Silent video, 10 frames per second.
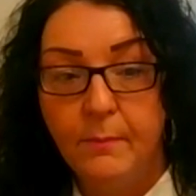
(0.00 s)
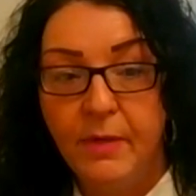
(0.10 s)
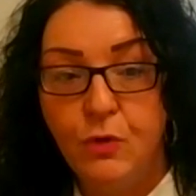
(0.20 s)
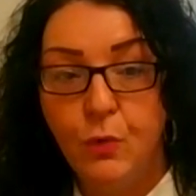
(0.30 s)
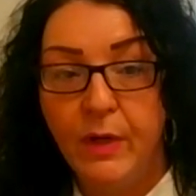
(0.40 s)

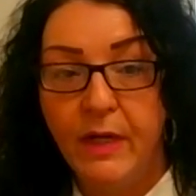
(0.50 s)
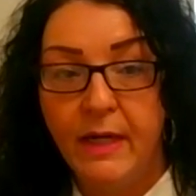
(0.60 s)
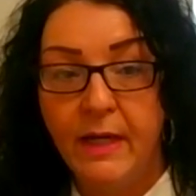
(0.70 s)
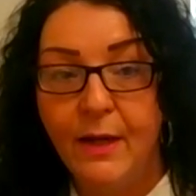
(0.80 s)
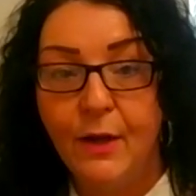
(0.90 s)

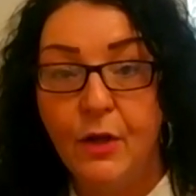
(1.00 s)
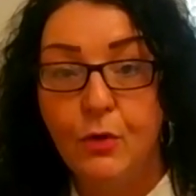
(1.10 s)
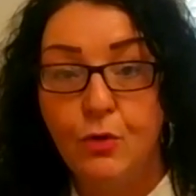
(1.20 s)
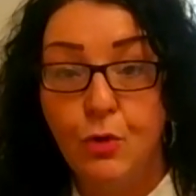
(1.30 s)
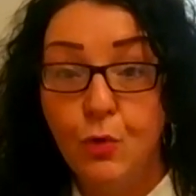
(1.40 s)
between
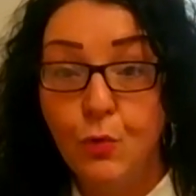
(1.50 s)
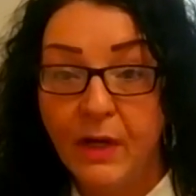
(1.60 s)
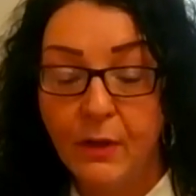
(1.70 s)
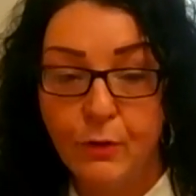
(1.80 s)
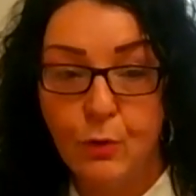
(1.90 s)
2
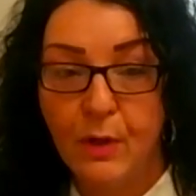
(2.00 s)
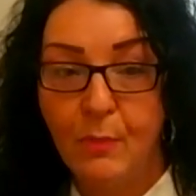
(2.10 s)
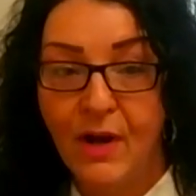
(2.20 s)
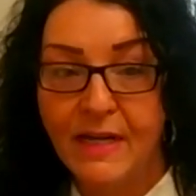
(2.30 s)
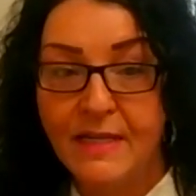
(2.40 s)
regulatory
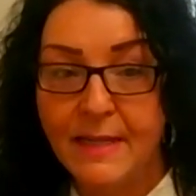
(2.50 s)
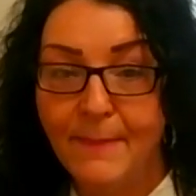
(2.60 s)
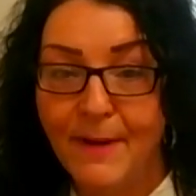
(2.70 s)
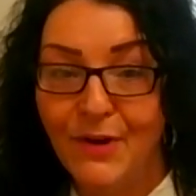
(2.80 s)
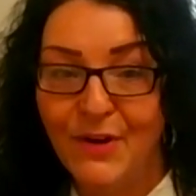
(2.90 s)
bodies that
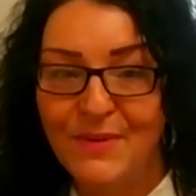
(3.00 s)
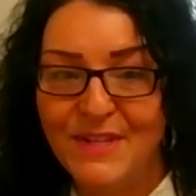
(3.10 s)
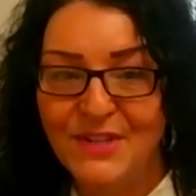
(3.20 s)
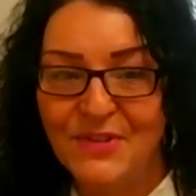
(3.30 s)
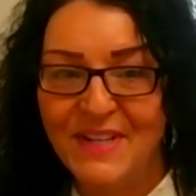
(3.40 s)
may not
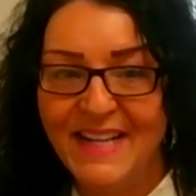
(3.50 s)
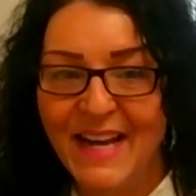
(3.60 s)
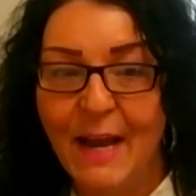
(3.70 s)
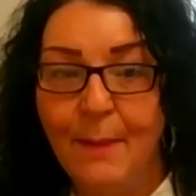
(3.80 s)
always agree,